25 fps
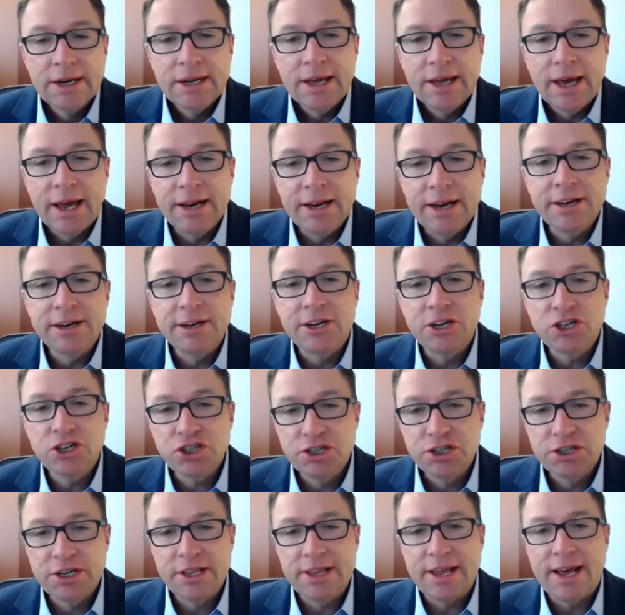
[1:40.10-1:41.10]
And in
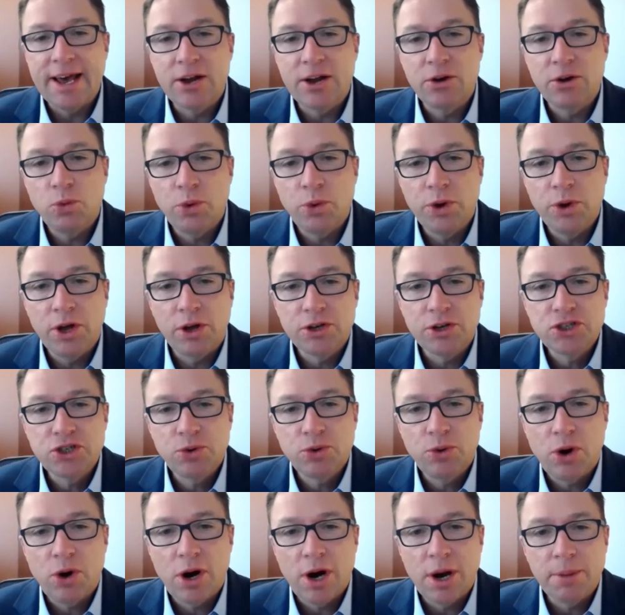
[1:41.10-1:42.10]
addition to that, we
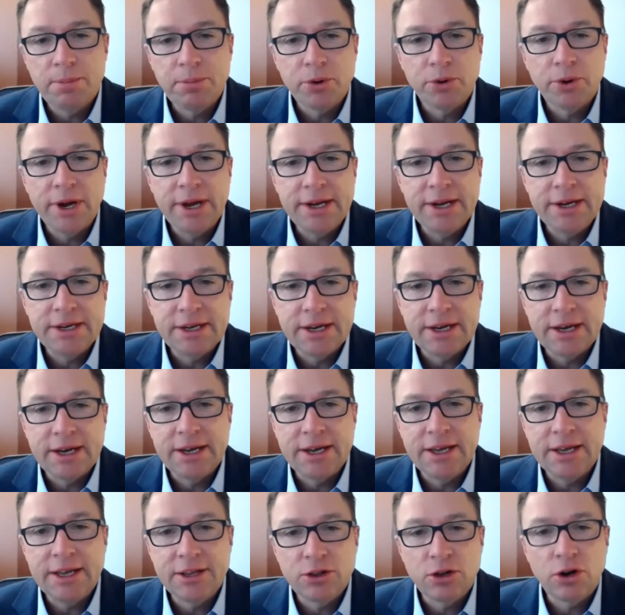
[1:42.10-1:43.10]
also operate
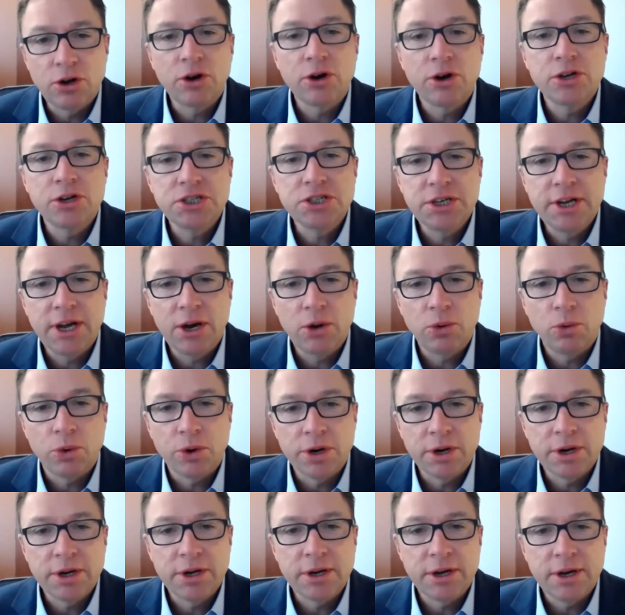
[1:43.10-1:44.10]
a large
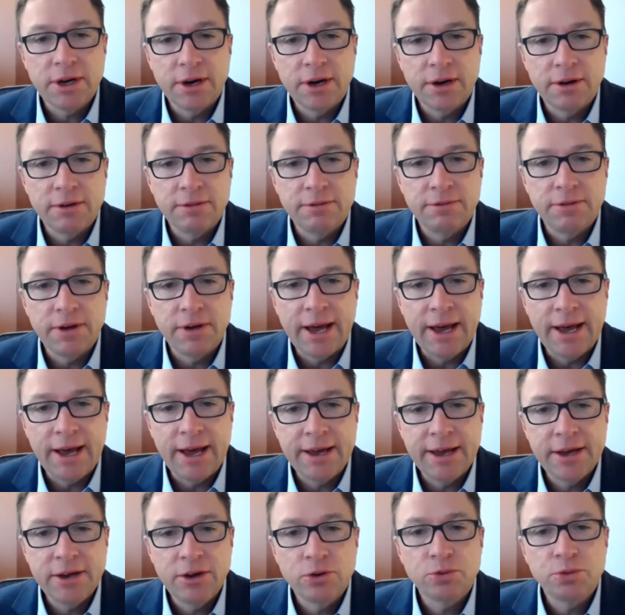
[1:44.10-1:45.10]
network of
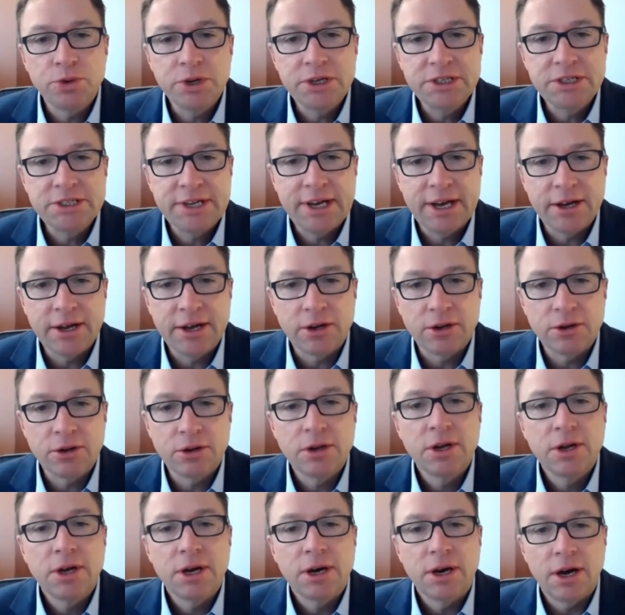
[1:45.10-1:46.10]
ag retail
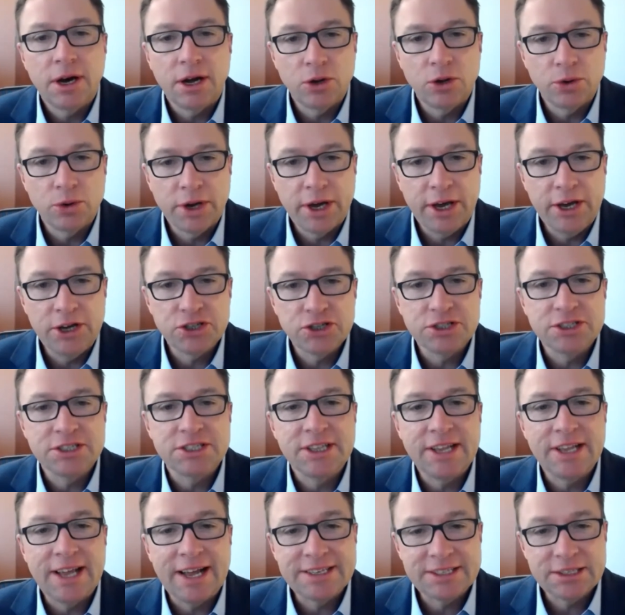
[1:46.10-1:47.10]
locations,
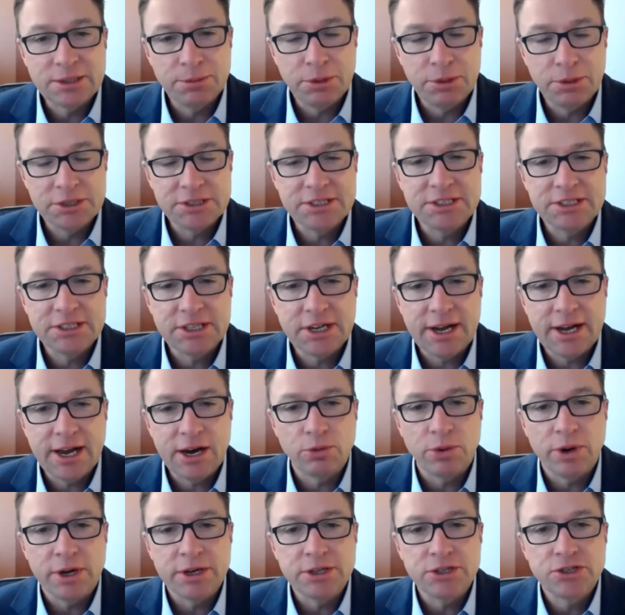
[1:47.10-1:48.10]
and that's the business that I
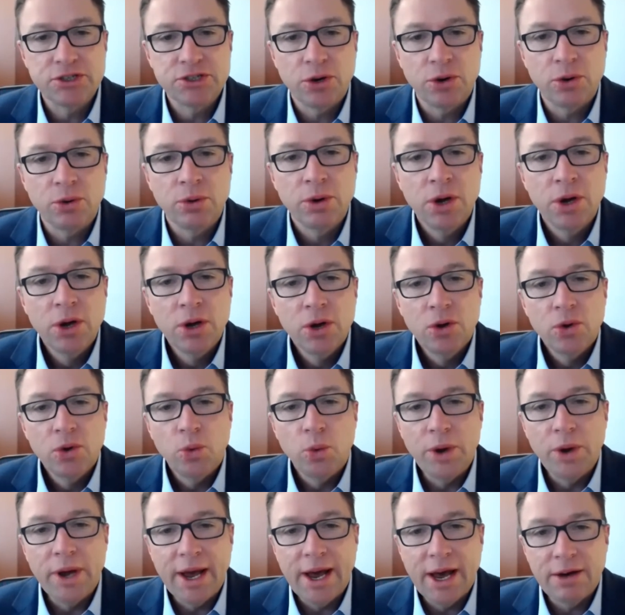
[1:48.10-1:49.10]
run. So
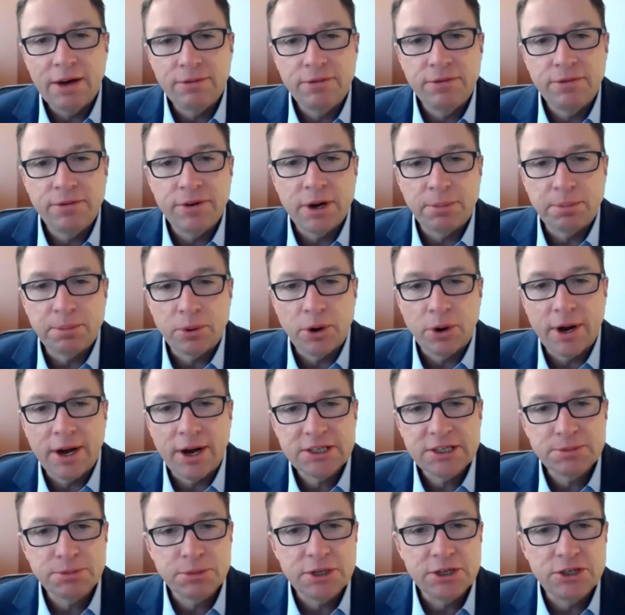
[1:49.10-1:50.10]
we have
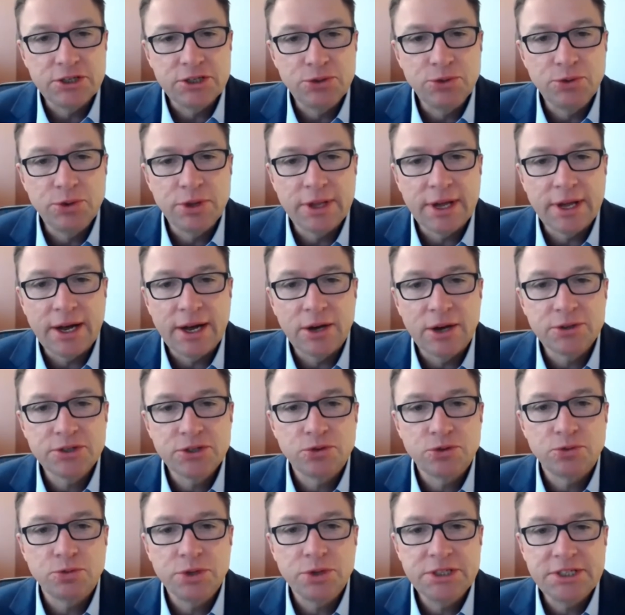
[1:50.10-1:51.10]
approximately
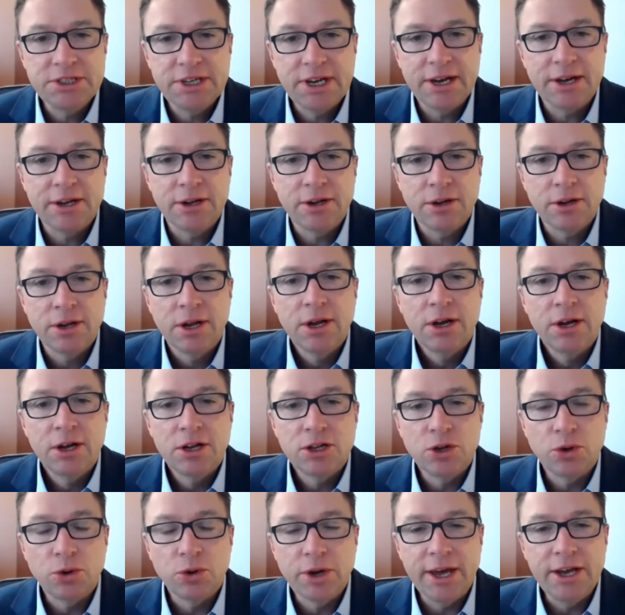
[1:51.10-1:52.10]
2,000 retail
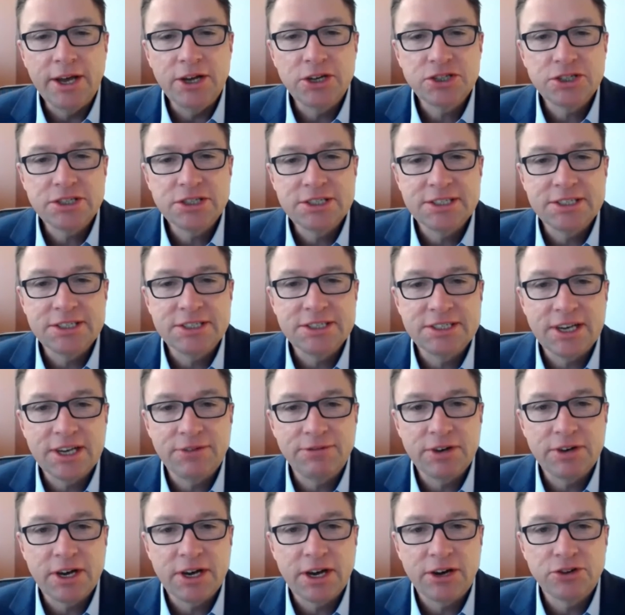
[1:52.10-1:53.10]
locations in
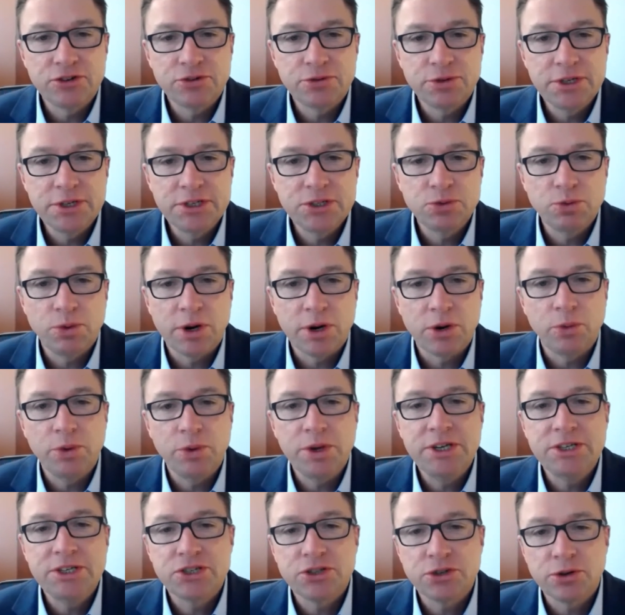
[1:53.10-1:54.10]
7 countries where
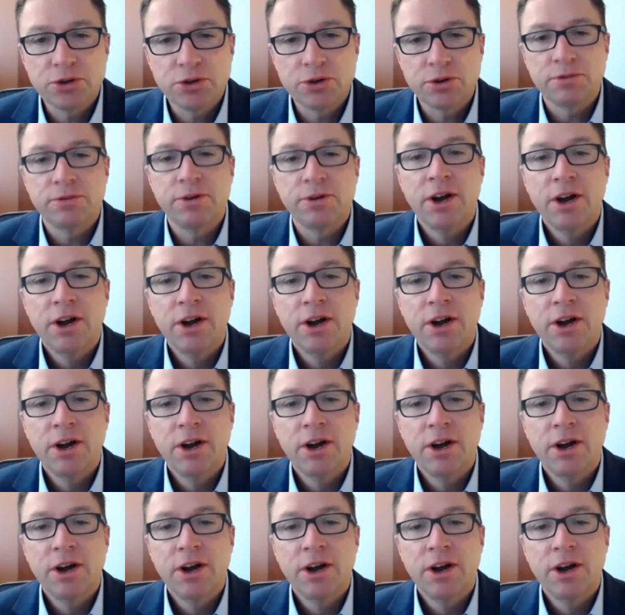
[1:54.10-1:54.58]
we serve